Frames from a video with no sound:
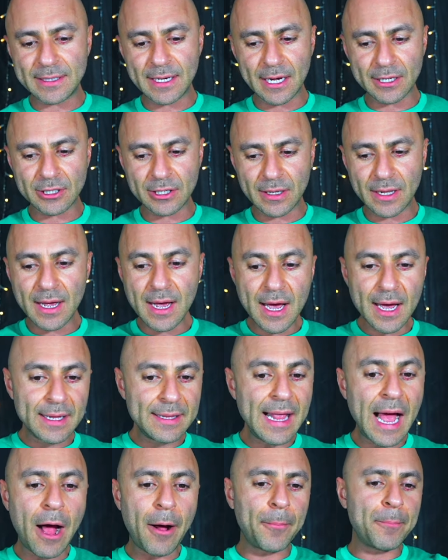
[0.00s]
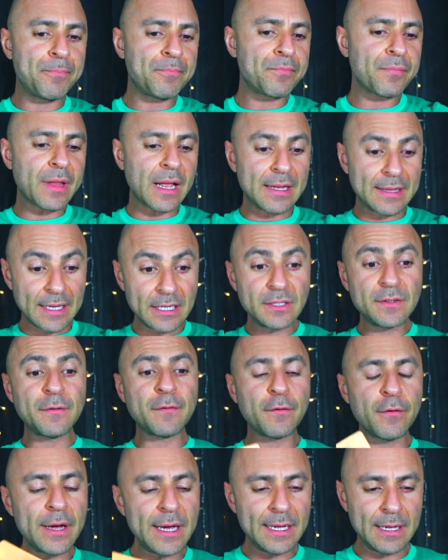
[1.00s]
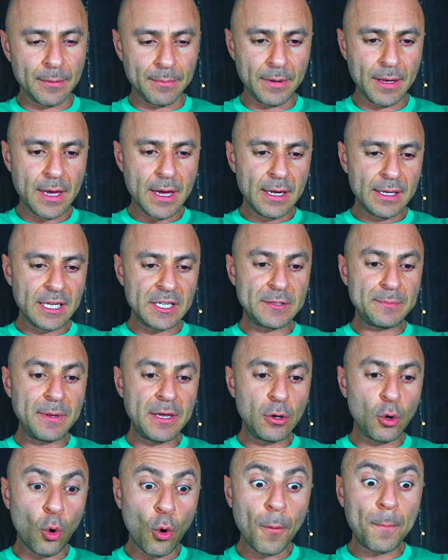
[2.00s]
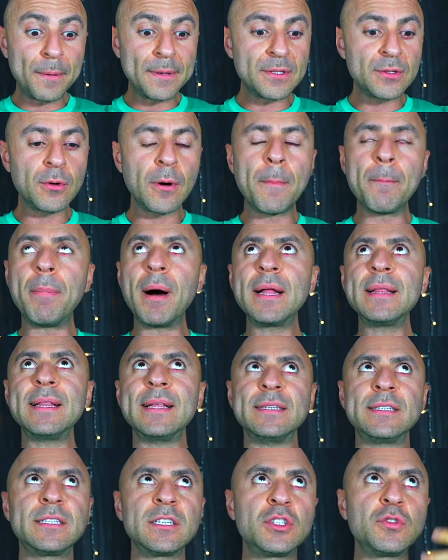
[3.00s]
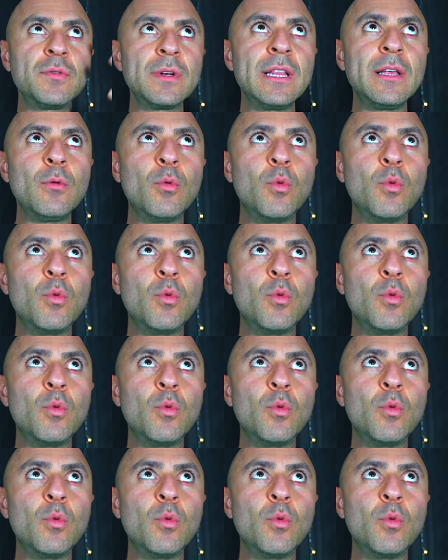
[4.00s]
section. Now, this freedom, this being open to abundance, this really